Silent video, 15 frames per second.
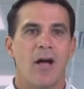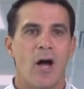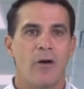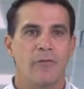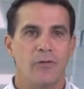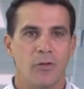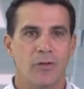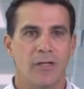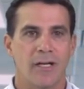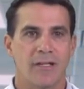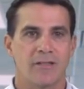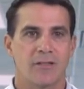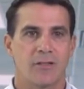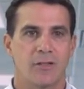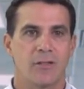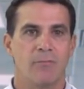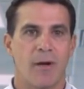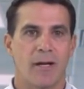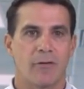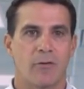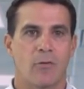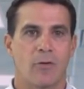of your gut's good
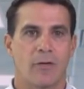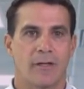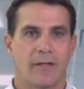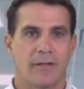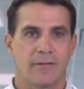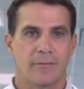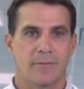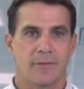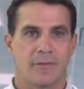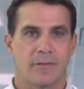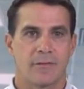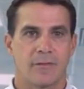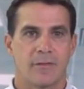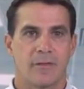microorganisms,